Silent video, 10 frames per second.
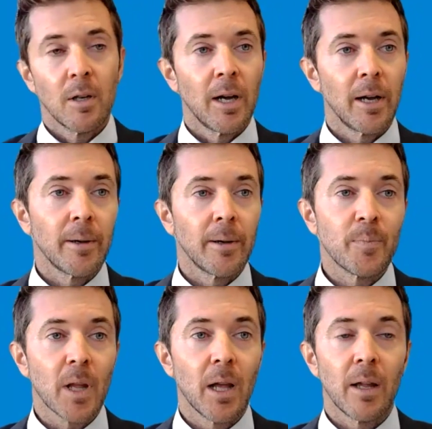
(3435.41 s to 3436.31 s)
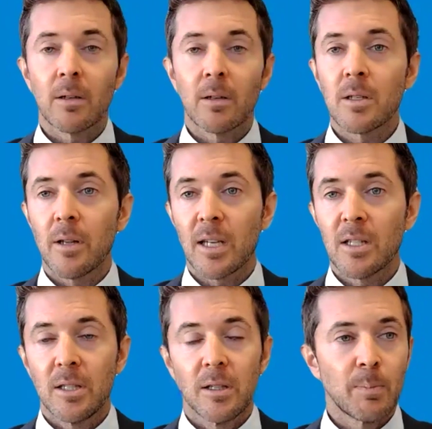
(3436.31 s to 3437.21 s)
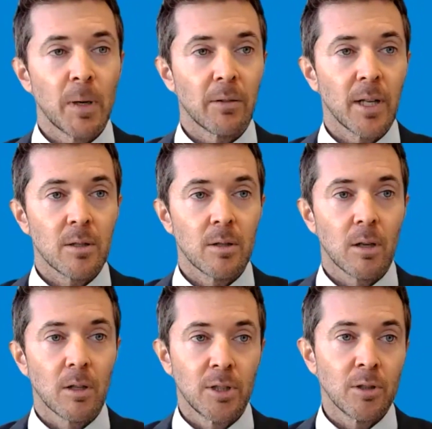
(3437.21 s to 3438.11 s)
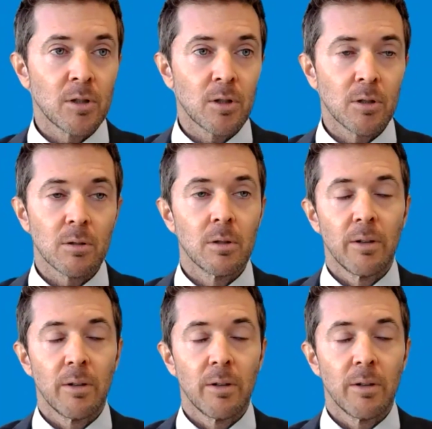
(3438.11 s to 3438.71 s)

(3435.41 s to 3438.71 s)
and they can expect that to continue to